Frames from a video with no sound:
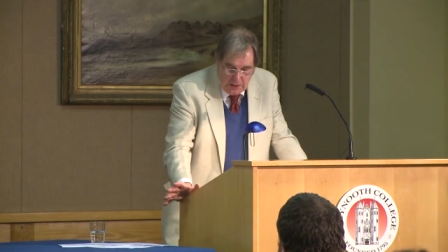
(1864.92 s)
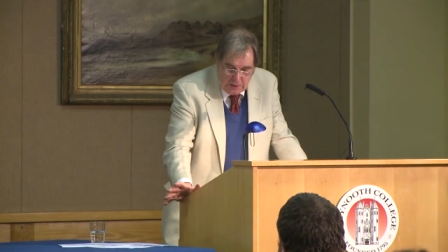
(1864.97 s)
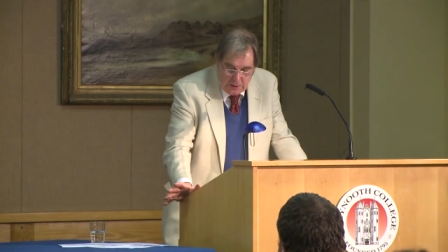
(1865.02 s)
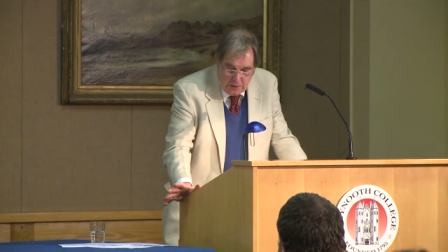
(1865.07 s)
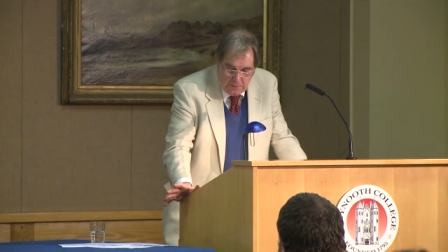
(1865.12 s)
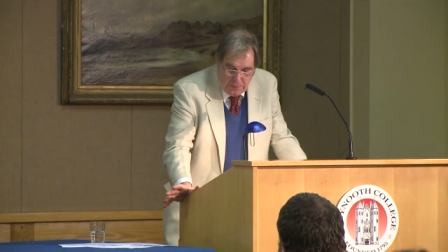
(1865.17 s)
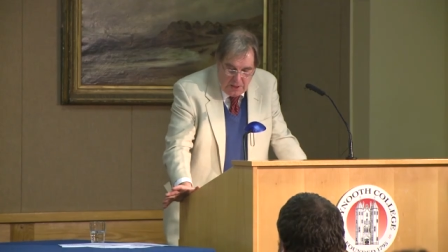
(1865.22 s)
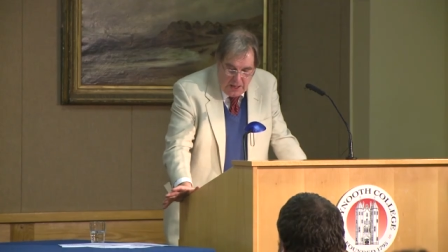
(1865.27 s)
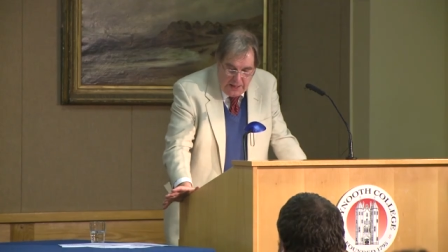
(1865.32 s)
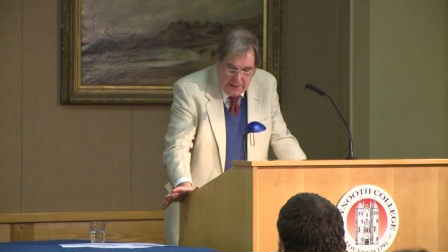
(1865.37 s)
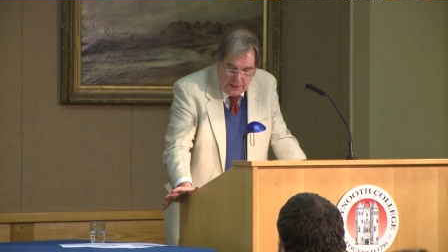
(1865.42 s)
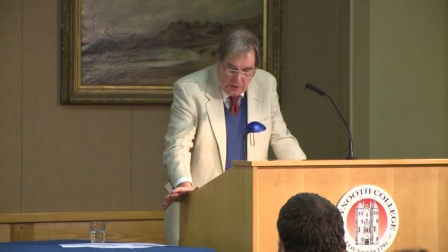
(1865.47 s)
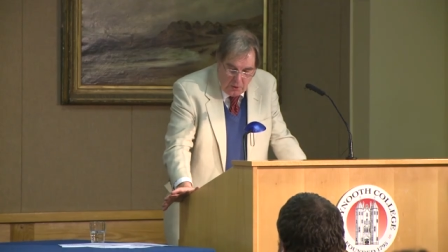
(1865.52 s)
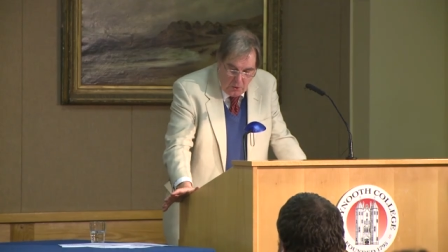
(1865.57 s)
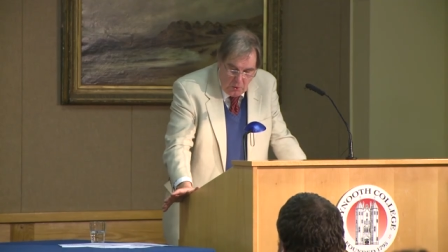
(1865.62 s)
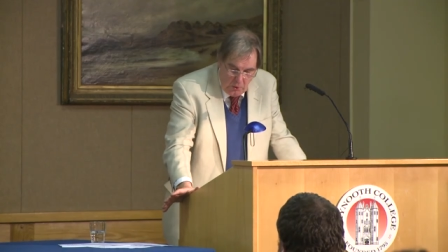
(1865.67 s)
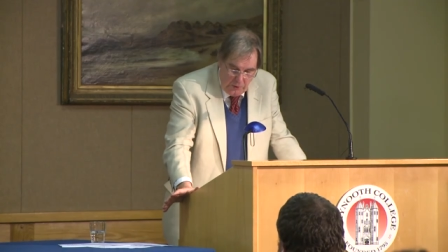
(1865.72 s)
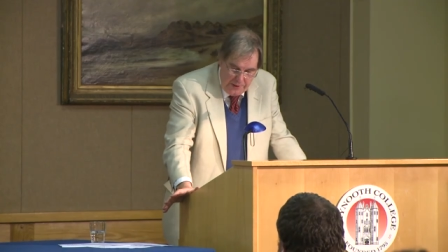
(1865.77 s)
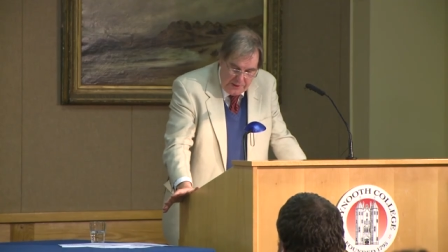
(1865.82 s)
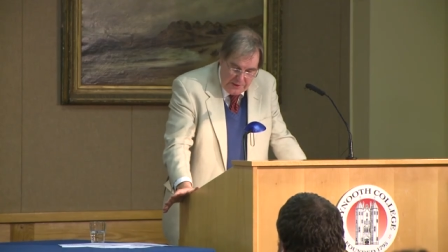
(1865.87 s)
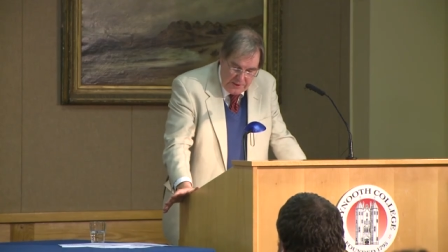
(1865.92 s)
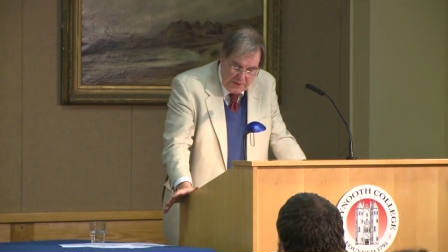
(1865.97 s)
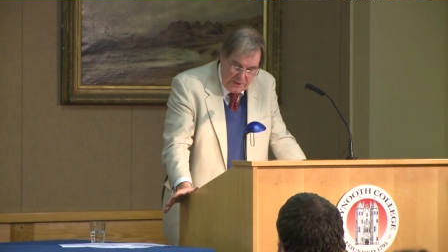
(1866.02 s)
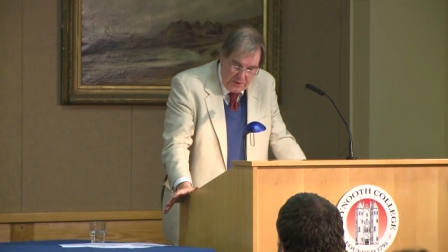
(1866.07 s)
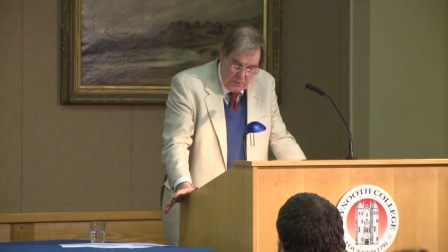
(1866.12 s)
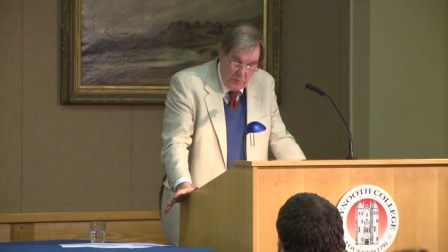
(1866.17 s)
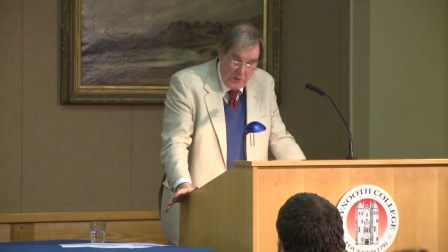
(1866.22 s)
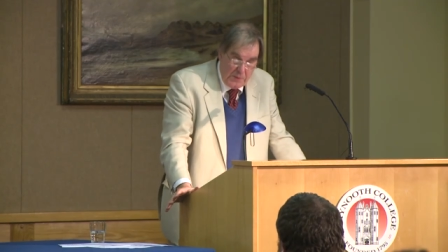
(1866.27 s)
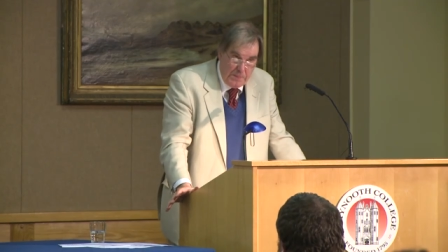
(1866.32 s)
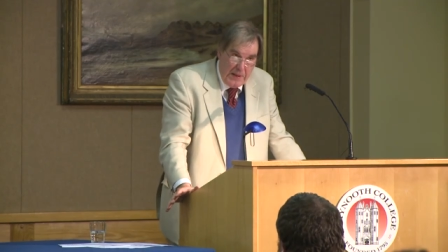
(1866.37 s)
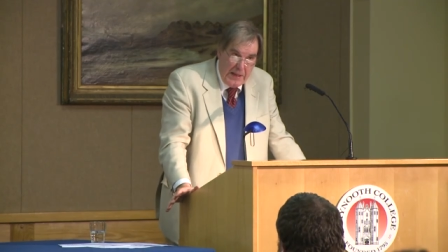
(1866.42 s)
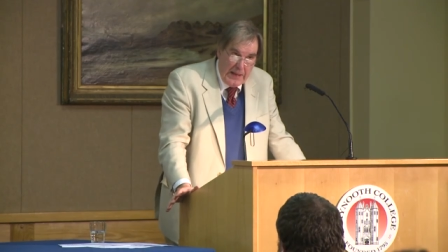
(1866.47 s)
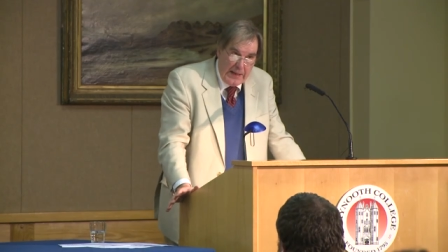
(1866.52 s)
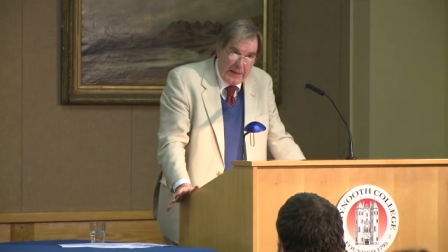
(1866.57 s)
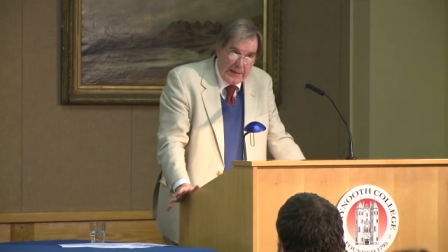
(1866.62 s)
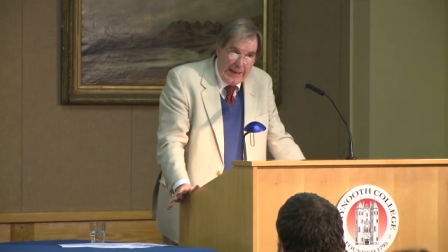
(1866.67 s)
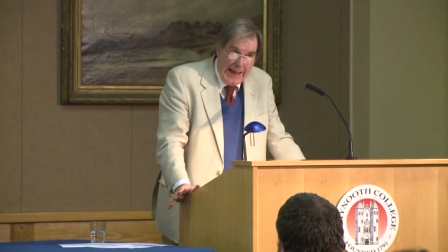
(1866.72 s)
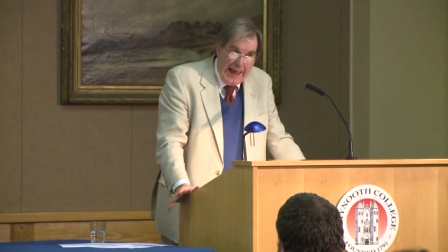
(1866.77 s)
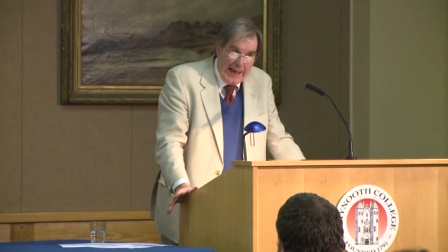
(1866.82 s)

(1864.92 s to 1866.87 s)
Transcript: Combining all this with being an